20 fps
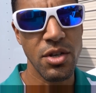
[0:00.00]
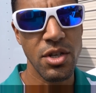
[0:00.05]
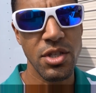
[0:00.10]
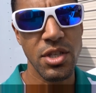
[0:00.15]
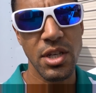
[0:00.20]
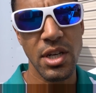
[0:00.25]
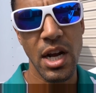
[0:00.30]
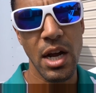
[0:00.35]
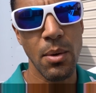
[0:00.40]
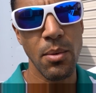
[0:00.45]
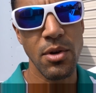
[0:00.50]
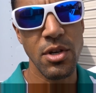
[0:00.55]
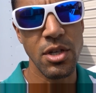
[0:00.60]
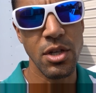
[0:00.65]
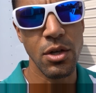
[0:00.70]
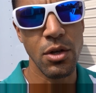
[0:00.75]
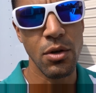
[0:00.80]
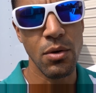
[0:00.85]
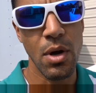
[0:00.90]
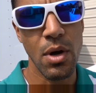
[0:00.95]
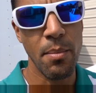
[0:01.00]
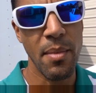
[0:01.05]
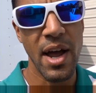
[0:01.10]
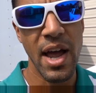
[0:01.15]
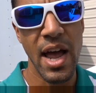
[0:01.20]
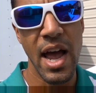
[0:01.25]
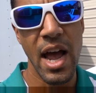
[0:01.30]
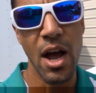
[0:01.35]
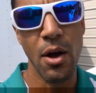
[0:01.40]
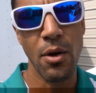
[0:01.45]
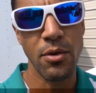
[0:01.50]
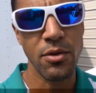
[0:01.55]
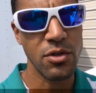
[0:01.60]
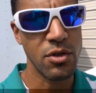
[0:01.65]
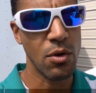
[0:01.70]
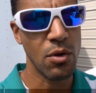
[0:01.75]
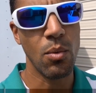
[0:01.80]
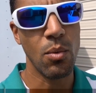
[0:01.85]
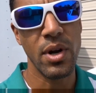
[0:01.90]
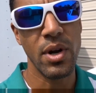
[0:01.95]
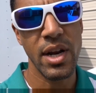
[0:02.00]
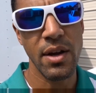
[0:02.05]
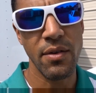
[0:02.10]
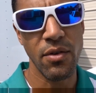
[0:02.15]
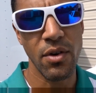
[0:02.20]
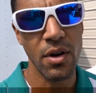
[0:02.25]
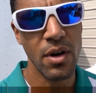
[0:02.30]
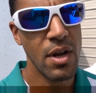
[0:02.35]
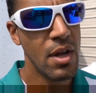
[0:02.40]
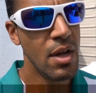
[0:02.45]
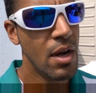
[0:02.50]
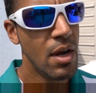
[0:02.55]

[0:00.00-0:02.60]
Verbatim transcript: just like I would do at my house or whatever.